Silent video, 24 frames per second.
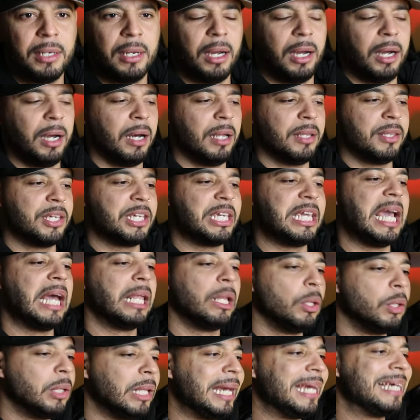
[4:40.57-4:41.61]
The
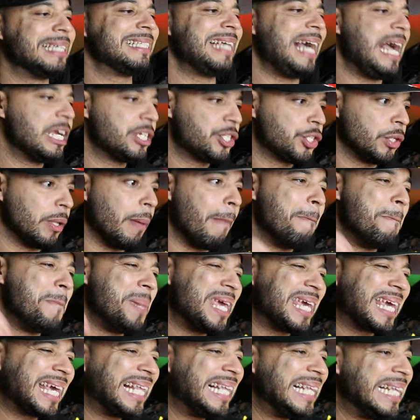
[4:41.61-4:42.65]
yellow light is actually a
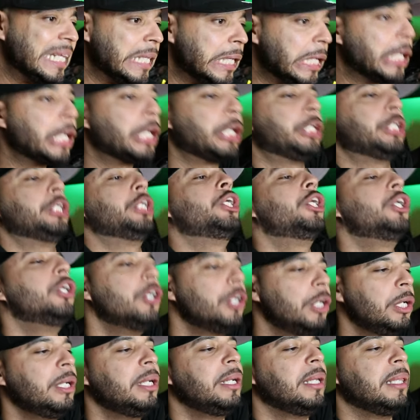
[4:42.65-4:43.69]
bit clearer
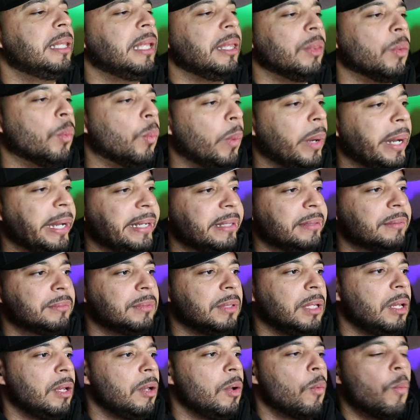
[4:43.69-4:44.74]
than the white.
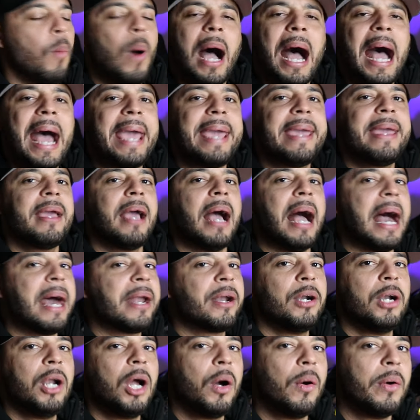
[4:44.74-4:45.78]
Why? I
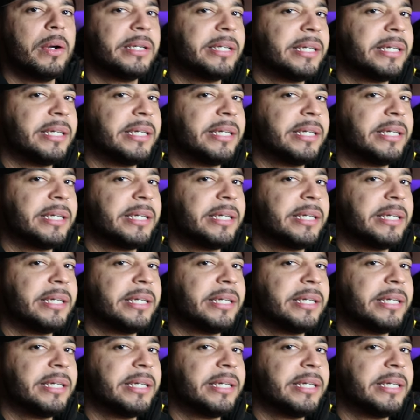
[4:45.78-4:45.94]
don't know.